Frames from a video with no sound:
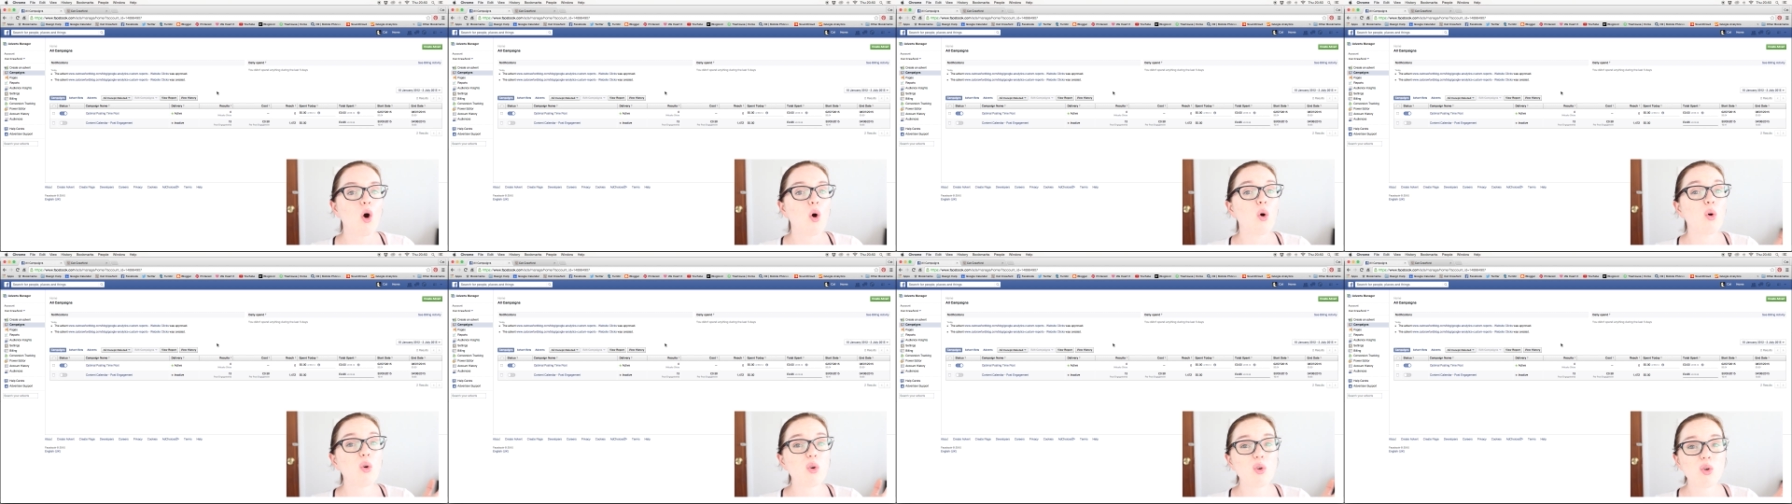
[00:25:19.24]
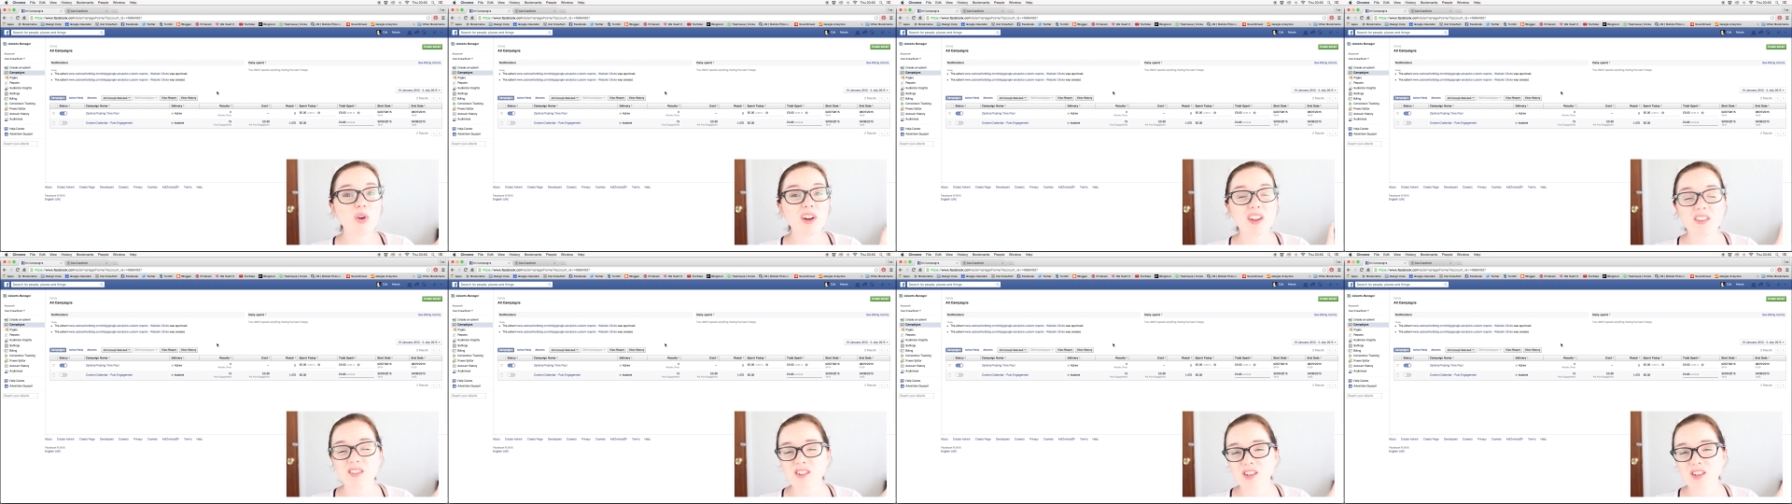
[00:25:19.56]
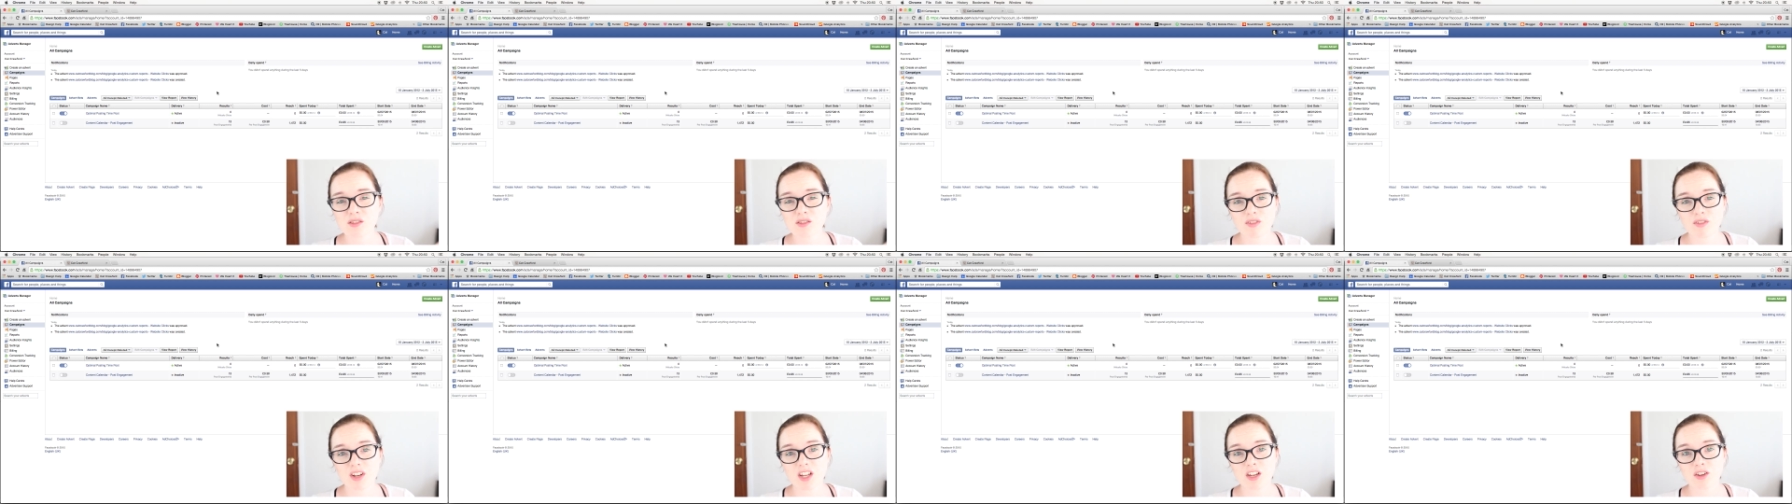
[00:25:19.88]
Or if it
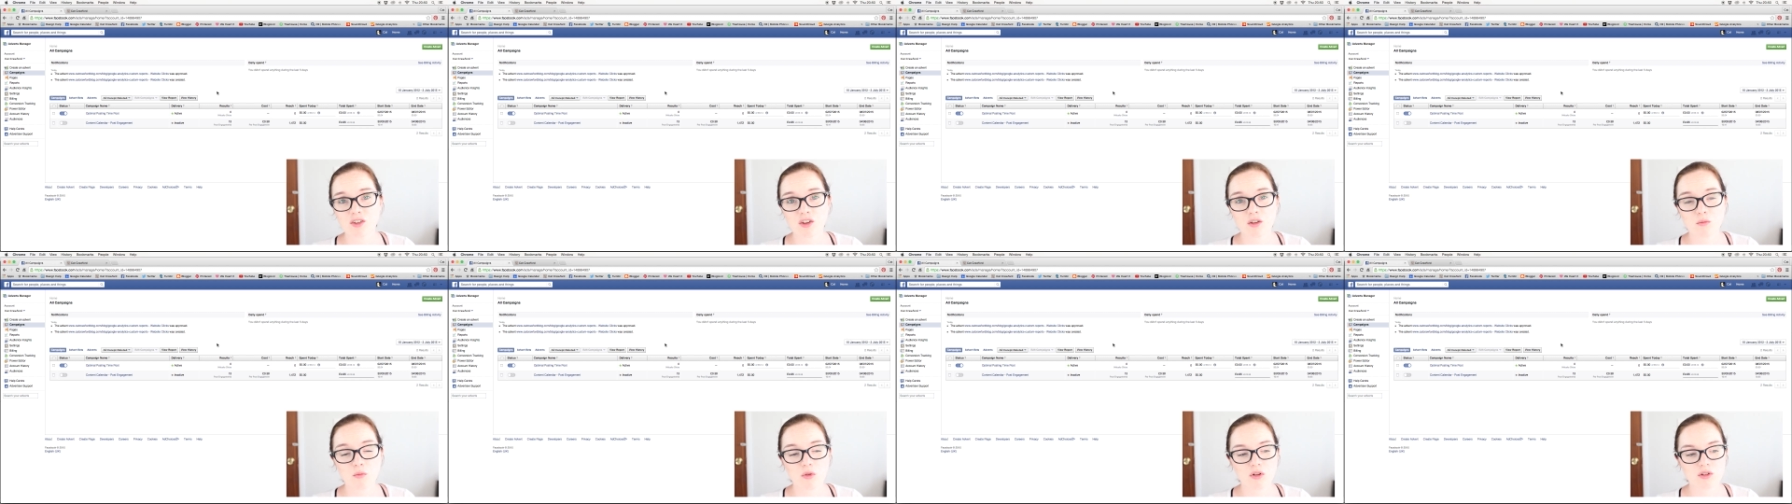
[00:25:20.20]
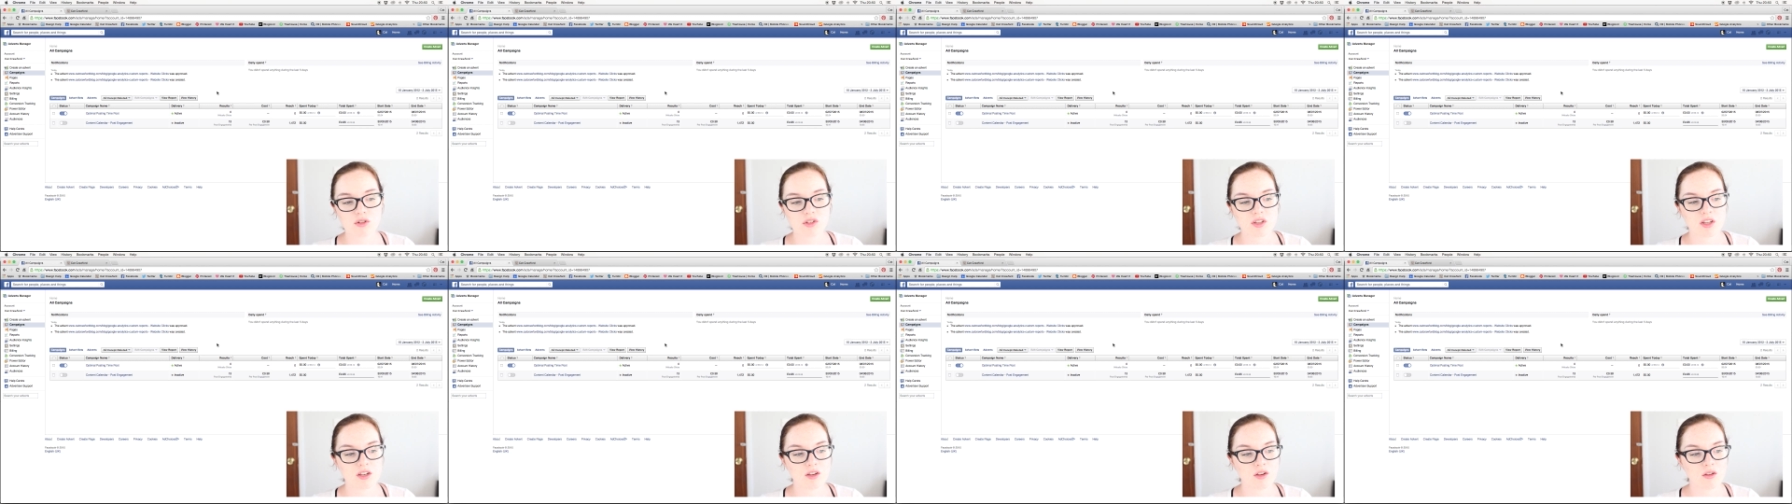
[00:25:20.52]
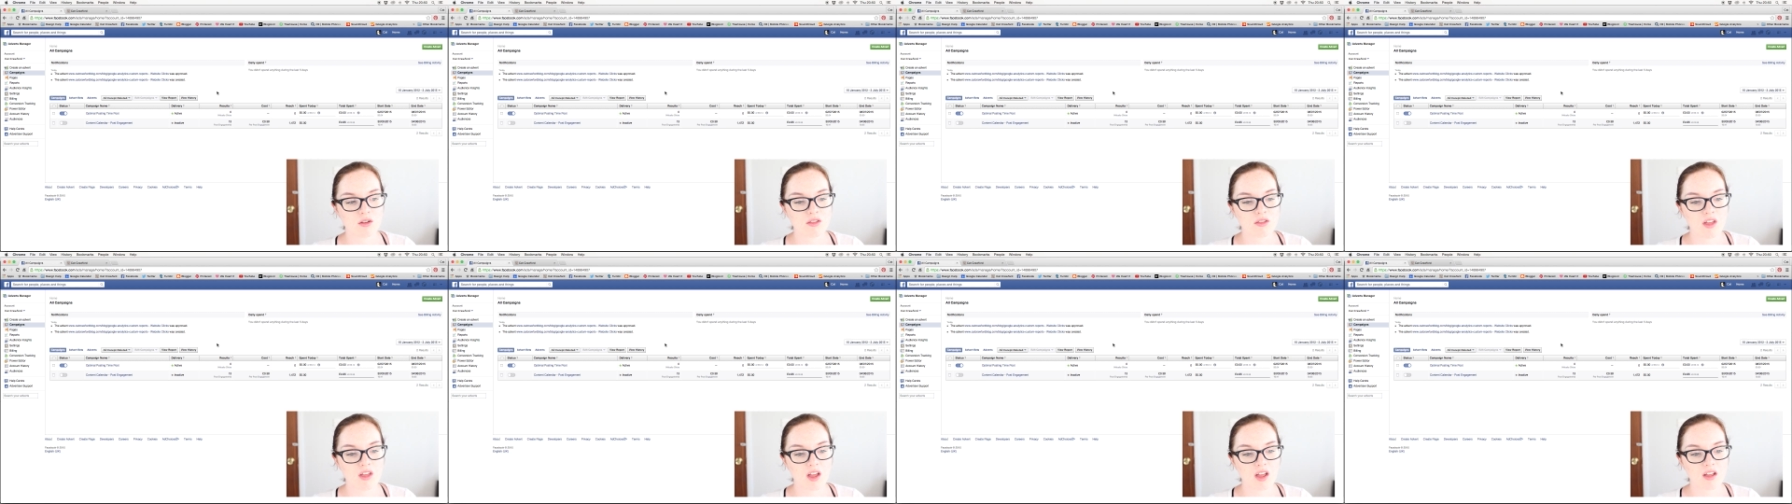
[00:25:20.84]
doesn't really do much, then you
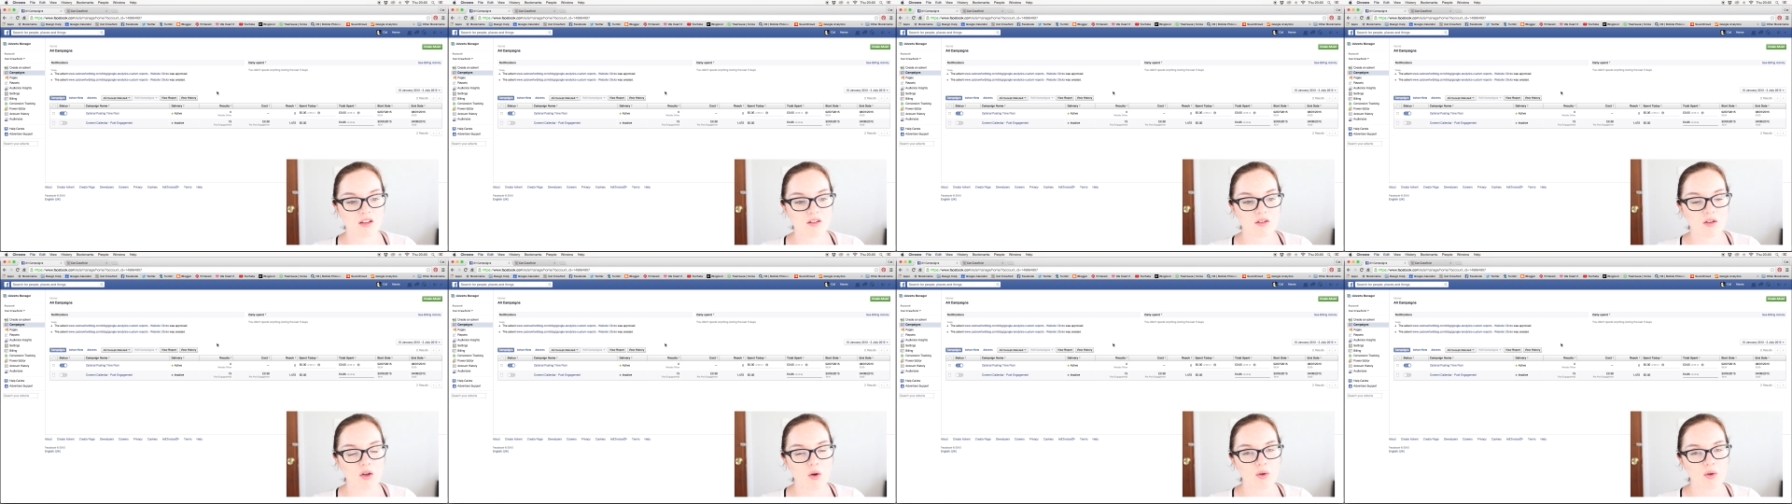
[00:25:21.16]
think,